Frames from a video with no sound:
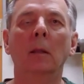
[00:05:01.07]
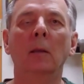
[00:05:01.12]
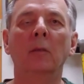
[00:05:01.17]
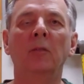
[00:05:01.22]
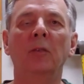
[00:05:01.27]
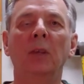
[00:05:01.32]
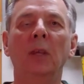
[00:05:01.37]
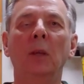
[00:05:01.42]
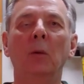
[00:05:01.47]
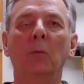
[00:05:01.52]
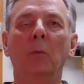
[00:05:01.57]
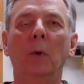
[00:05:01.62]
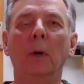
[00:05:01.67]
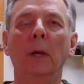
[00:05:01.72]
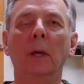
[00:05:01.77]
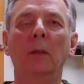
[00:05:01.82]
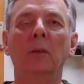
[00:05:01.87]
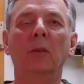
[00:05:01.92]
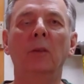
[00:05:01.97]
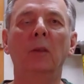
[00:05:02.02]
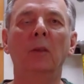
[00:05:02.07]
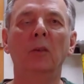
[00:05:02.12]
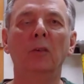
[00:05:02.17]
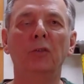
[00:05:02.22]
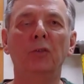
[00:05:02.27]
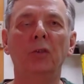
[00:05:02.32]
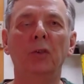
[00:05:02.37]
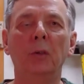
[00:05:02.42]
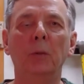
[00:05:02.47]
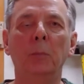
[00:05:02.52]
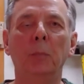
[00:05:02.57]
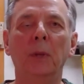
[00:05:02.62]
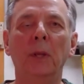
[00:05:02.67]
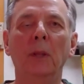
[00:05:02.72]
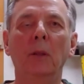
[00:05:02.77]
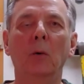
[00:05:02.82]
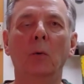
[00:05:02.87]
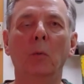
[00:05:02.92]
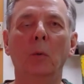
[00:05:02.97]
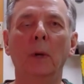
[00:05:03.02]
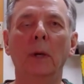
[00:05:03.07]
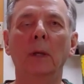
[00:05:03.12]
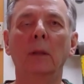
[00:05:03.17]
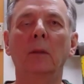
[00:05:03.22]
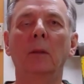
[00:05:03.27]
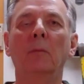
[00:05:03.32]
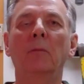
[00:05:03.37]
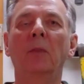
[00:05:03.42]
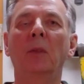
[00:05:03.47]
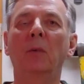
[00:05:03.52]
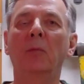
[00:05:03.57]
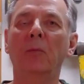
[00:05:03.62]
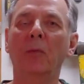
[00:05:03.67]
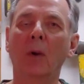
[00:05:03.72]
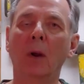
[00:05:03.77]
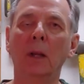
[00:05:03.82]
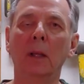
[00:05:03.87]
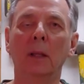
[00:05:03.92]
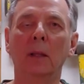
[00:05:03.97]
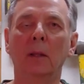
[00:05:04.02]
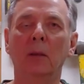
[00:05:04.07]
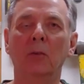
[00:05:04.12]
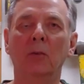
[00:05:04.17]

The seat width should be the width of the front of